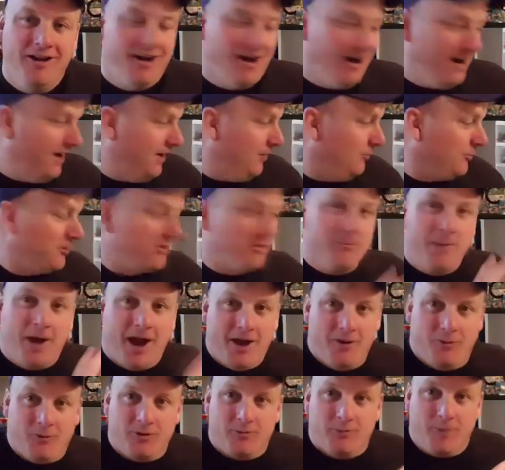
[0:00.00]
uh, with
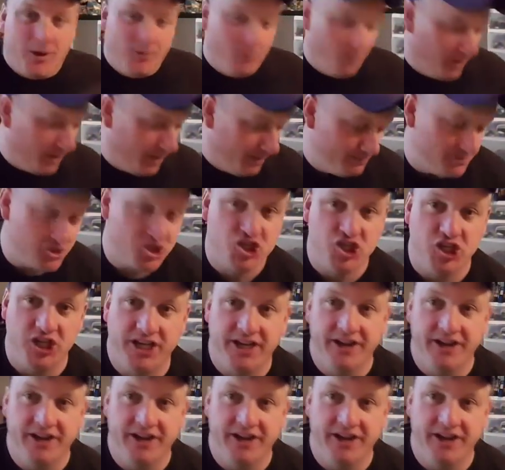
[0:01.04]
my with my one-up machine